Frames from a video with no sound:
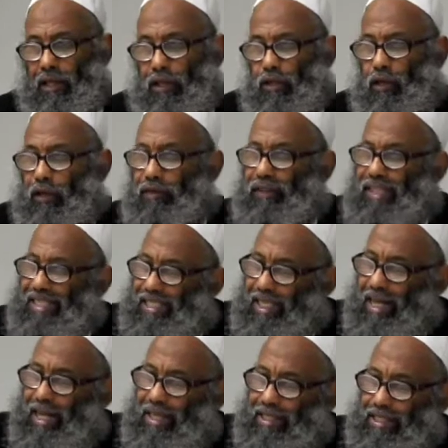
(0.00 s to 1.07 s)
So if it is
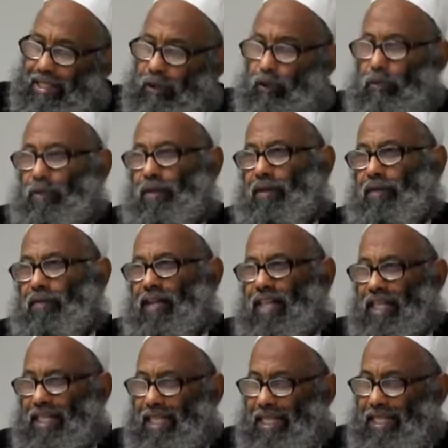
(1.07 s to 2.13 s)
cash, it will be
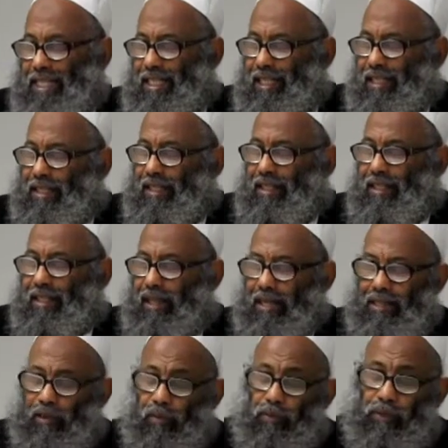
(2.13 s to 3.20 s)
very easily
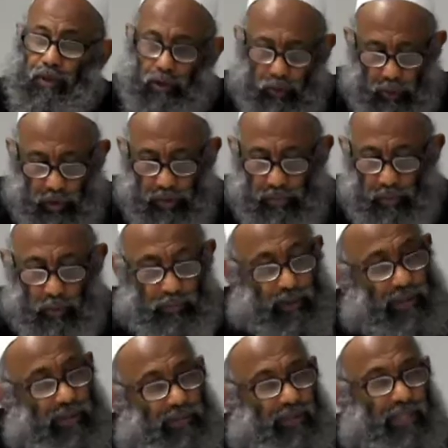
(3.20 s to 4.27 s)
and there will be no dispute.
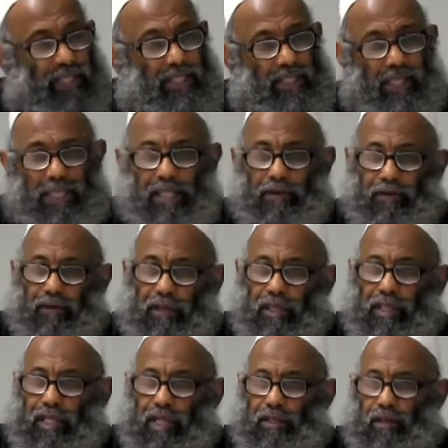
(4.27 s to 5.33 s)
But if it is
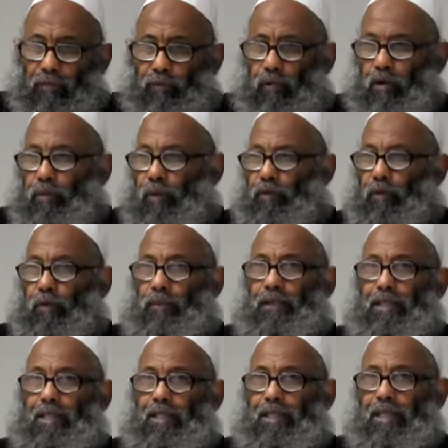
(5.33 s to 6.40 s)
any other form of
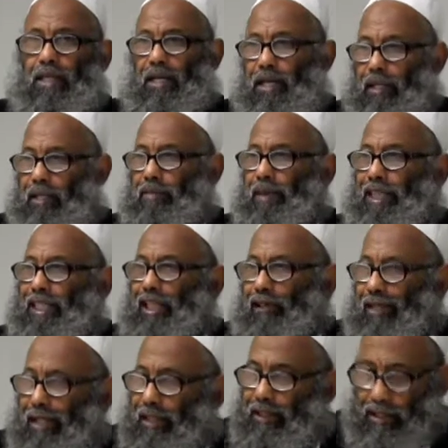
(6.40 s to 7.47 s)
commodities, this might
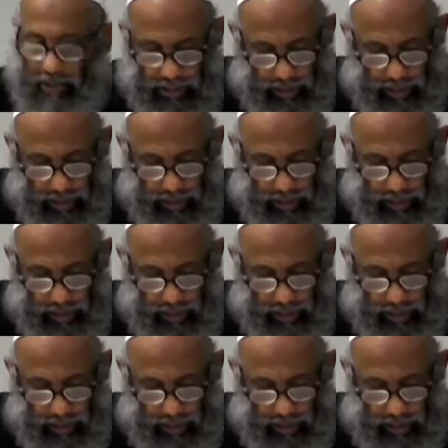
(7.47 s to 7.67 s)
create